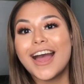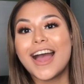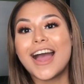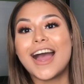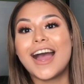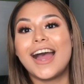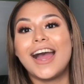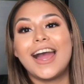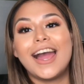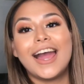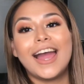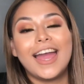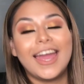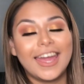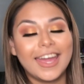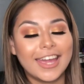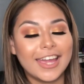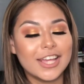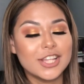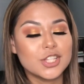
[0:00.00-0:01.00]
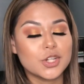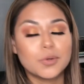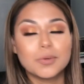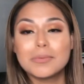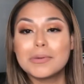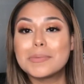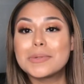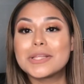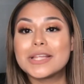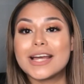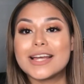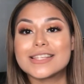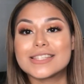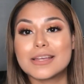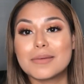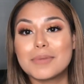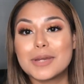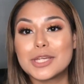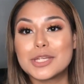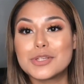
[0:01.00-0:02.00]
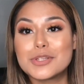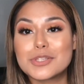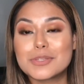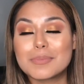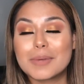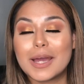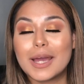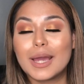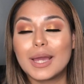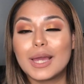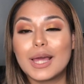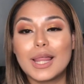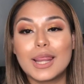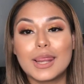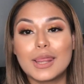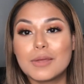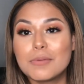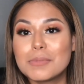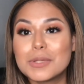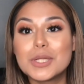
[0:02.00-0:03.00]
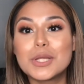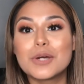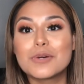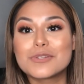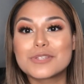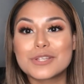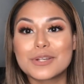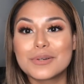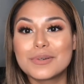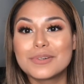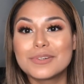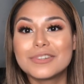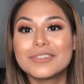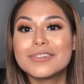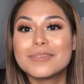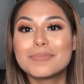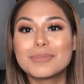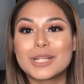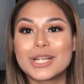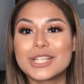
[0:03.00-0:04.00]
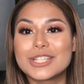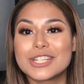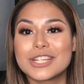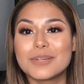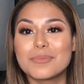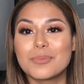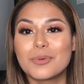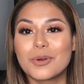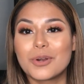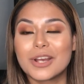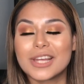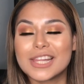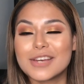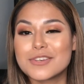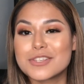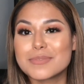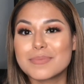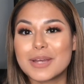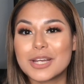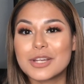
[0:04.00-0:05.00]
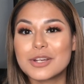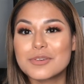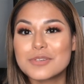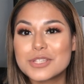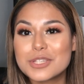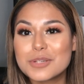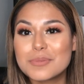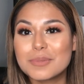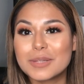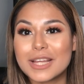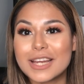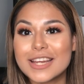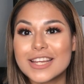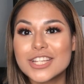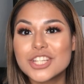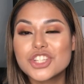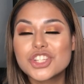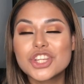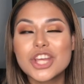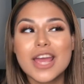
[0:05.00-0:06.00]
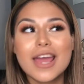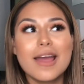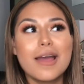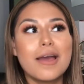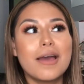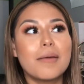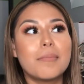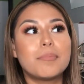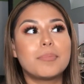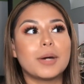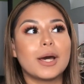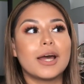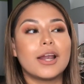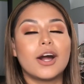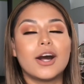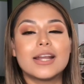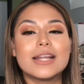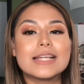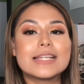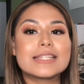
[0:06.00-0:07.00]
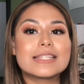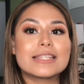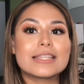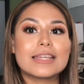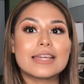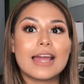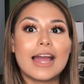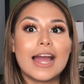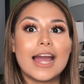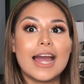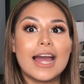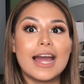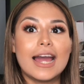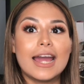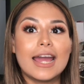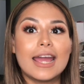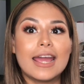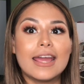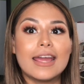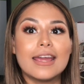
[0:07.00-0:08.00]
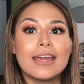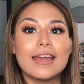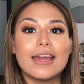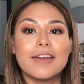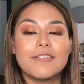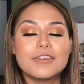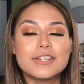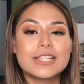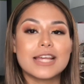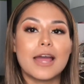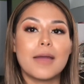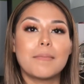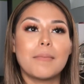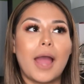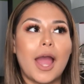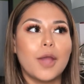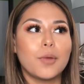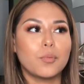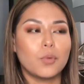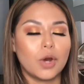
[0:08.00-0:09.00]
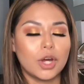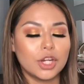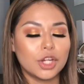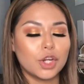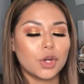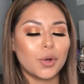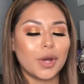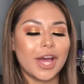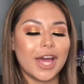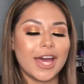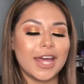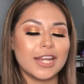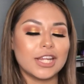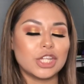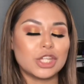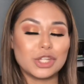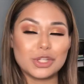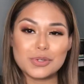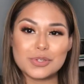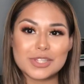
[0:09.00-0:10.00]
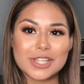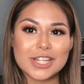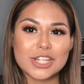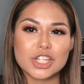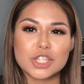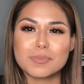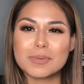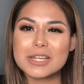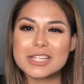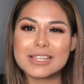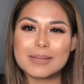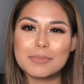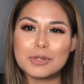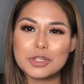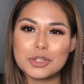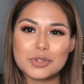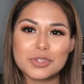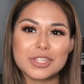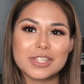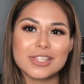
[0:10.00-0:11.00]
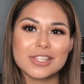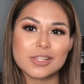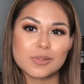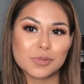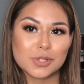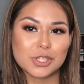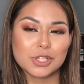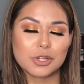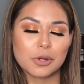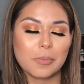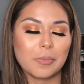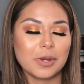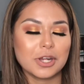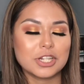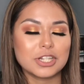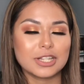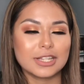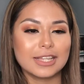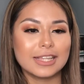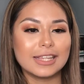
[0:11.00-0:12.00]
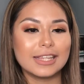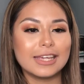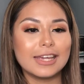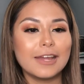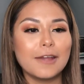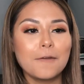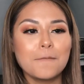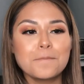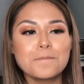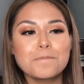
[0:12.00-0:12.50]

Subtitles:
I don't remember the last time I used my Luminoso blush anymore. That was my go-to blush. But honestly, every time I want to go ahead and use it, just because I've been using this one so much lately,